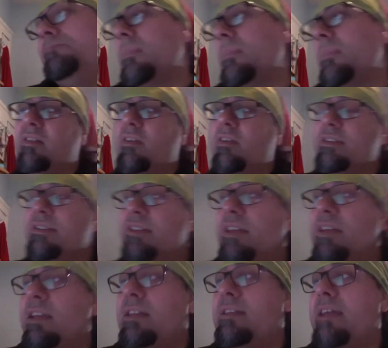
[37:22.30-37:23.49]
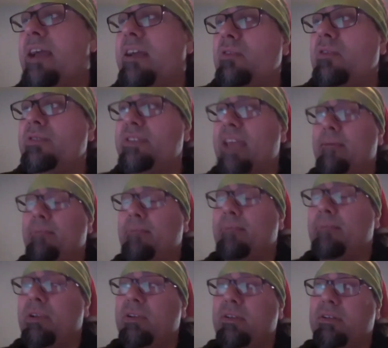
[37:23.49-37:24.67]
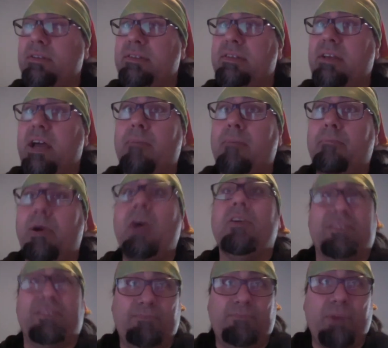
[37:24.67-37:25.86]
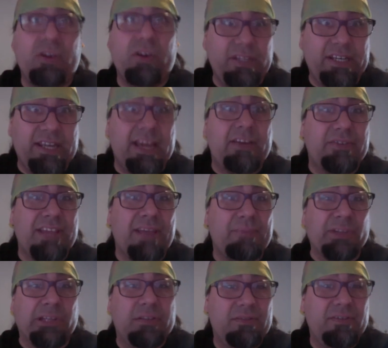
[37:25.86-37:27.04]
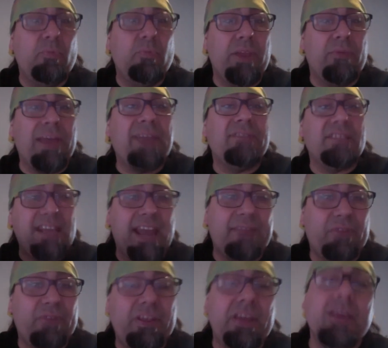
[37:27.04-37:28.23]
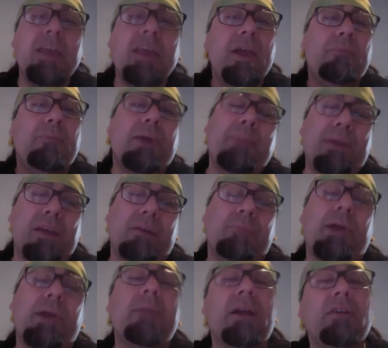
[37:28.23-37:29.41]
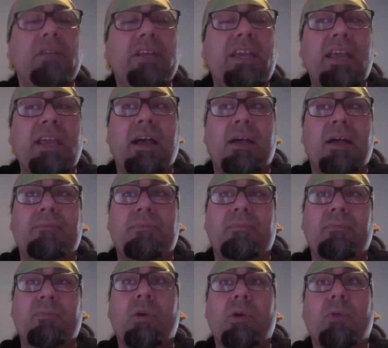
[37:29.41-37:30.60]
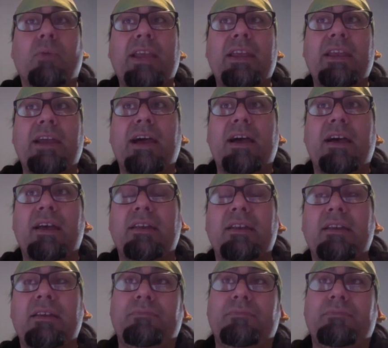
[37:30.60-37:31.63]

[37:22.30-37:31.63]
We just started seeing deco samples, partly deco samples. We haven't seen everything. Primarily, we're waiting on